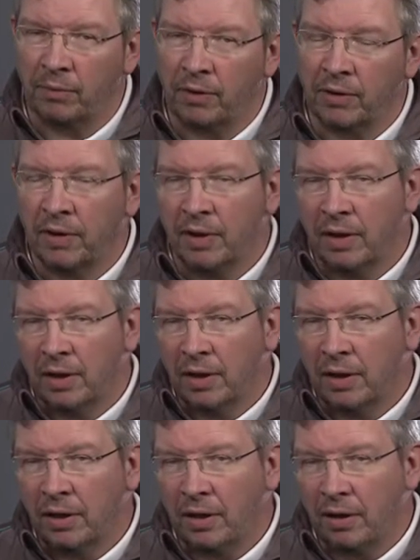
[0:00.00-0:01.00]
But
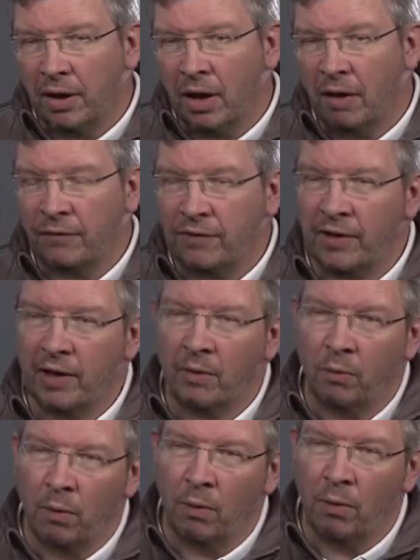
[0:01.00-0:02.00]
half a
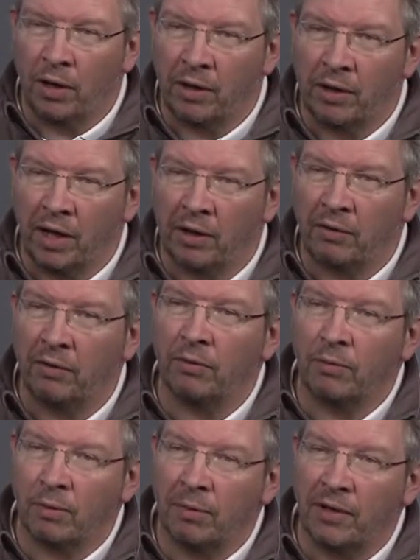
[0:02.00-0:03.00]
second one way or the other
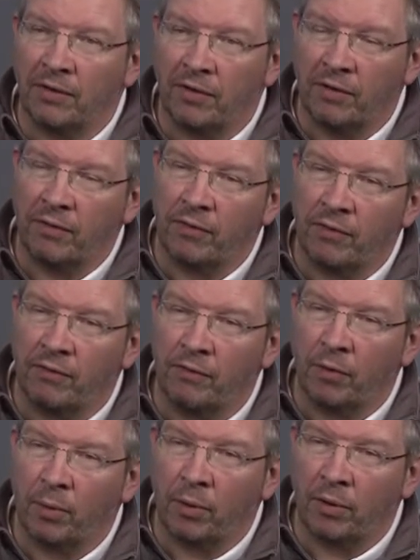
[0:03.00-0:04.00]
is what makes the difference in
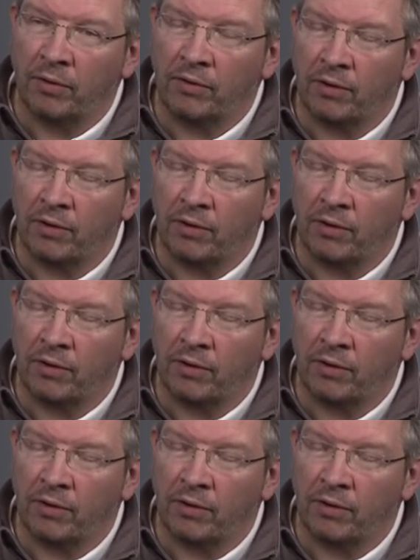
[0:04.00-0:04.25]
Formula One.